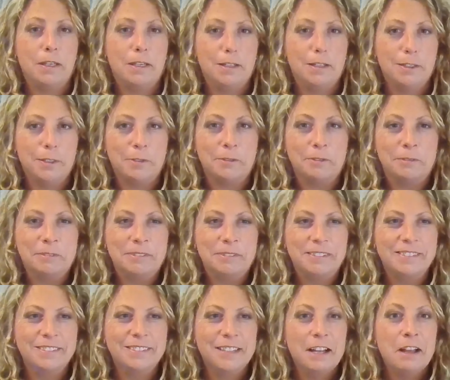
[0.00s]
Thank you.
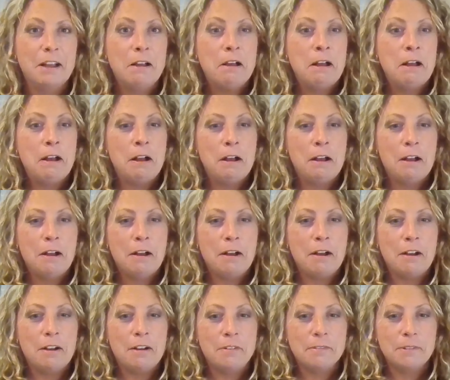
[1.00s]

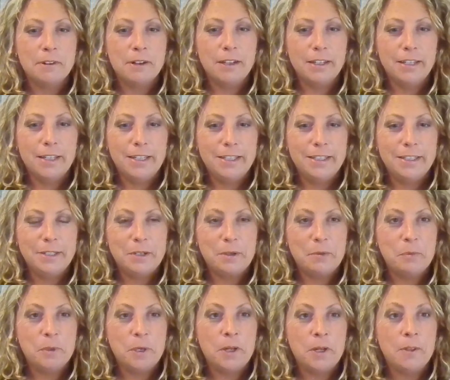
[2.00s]
All right.
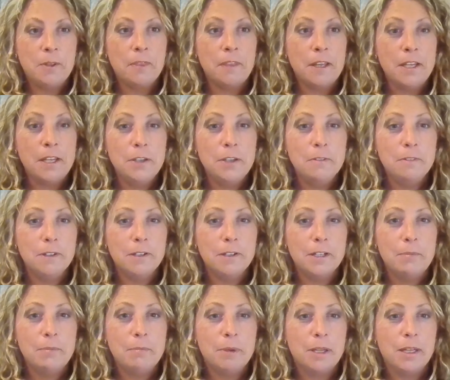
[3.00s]
Well, thank you very
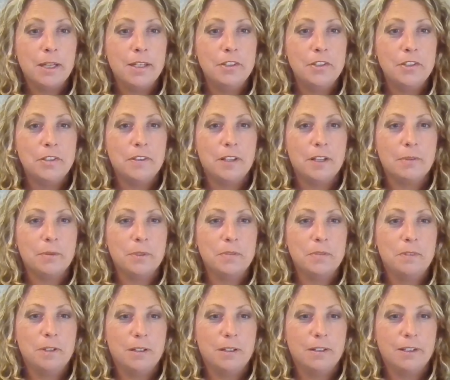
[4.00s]
much. That was
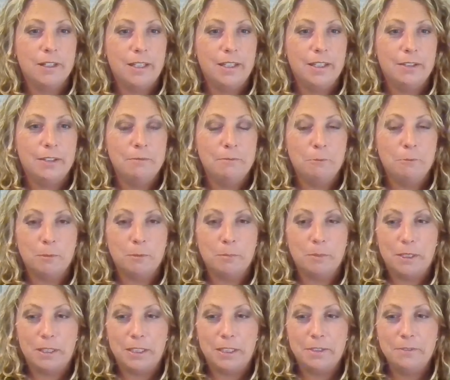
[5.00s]
very
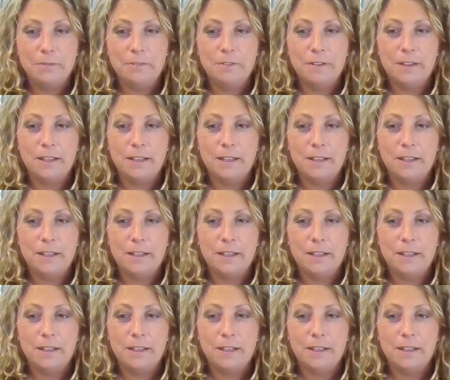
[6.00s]
informative